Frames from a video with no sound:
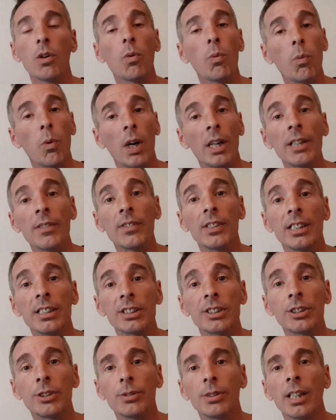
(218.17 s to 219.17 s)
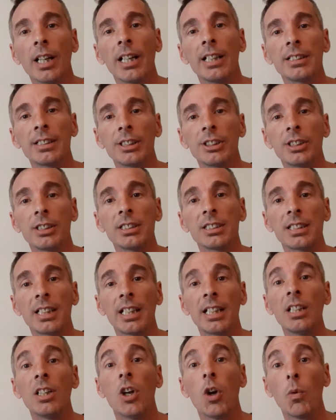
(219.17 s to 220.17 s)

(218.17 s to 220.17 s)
one of these two guys, I should say,